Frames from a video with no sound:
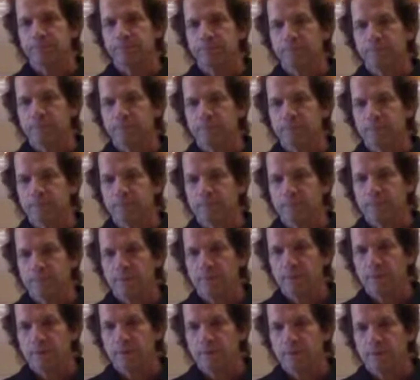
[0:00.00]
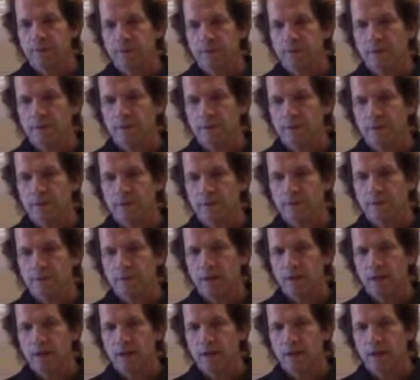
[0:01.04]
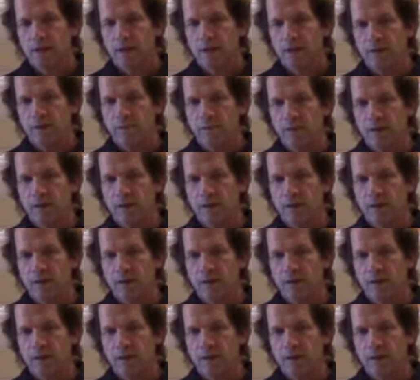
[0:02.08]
[no speech]